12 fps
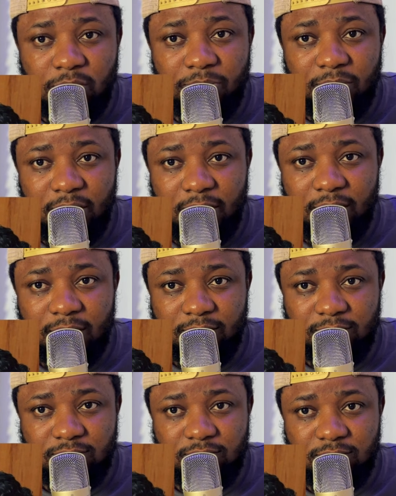repair.
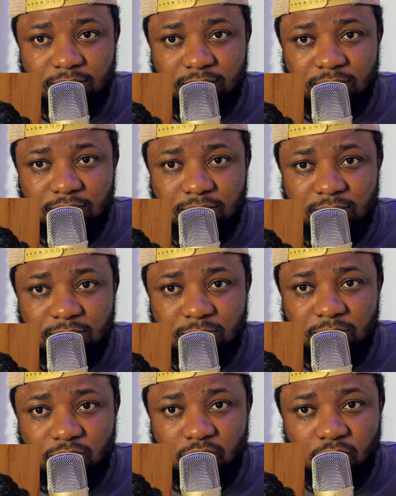
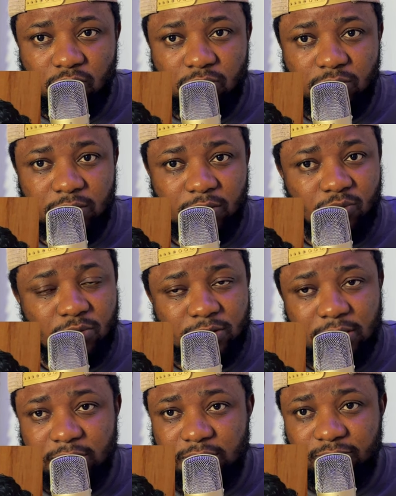So it
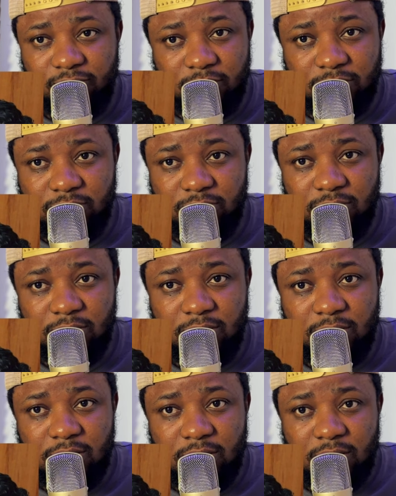wasn't his fault.
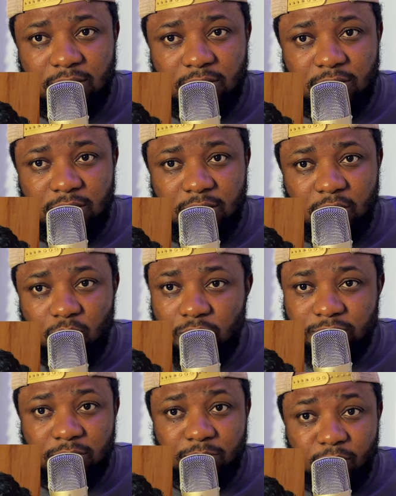He
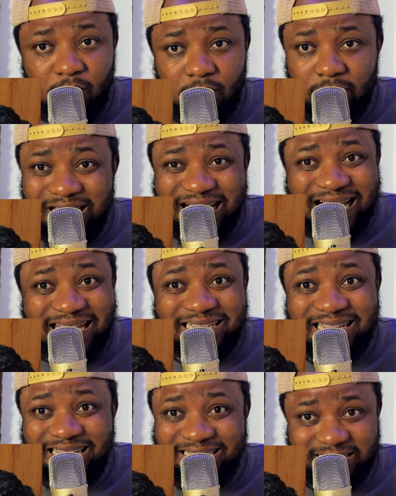wasn't born
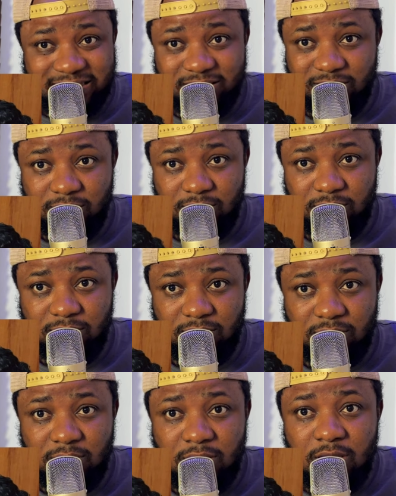handless.
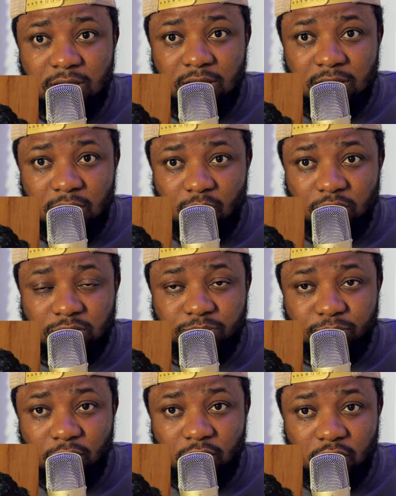He was
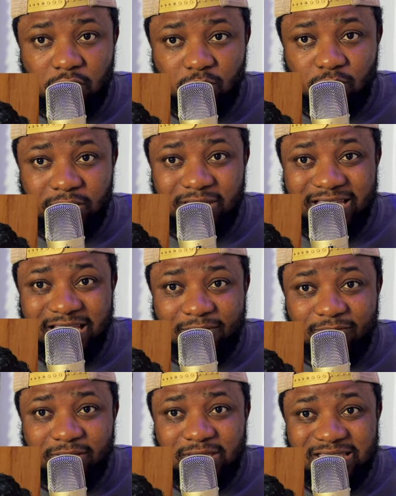born with
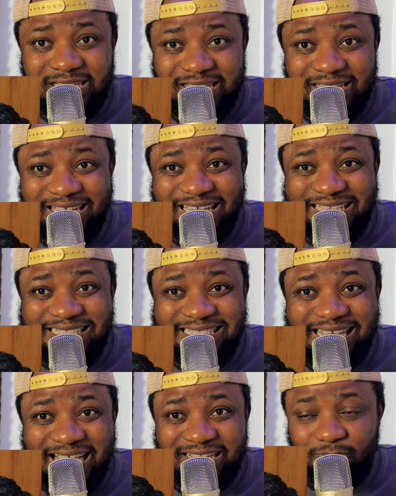everything
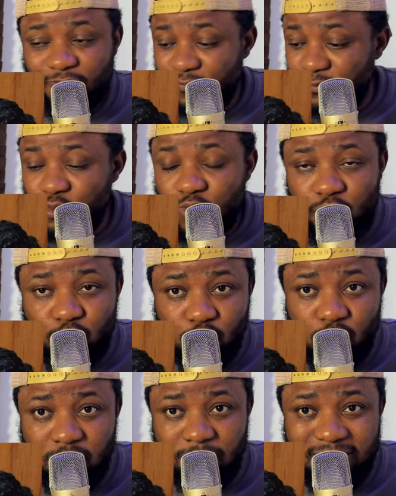intact,
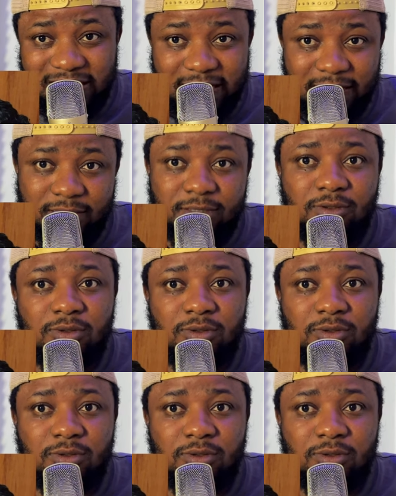full-grown man